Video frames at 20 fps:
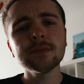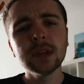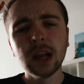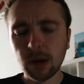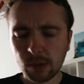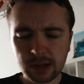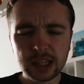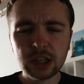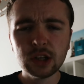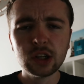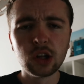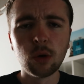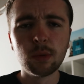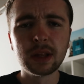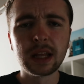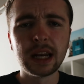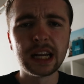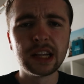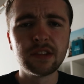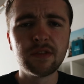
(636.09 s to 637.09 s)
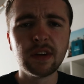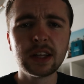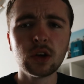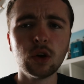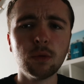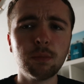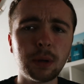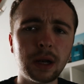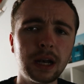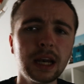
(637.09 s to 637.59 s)
I will see you all with the next
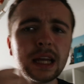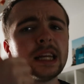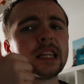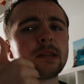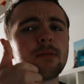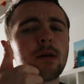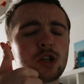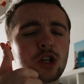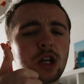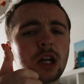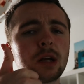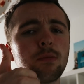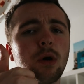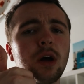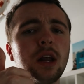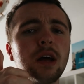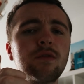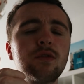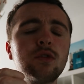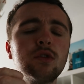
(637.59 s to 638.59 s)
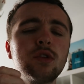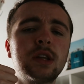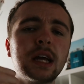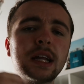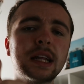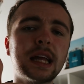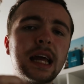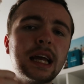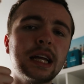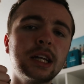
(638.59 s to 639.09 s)
video. Please smash the like button if you
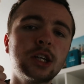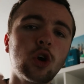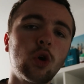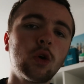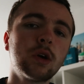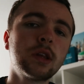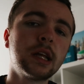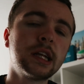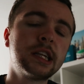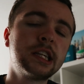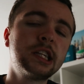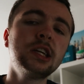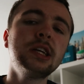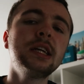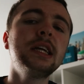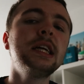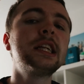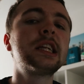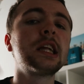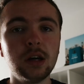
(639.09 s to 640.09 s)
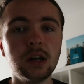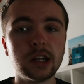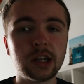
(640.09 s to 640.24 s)
did enjoy this series.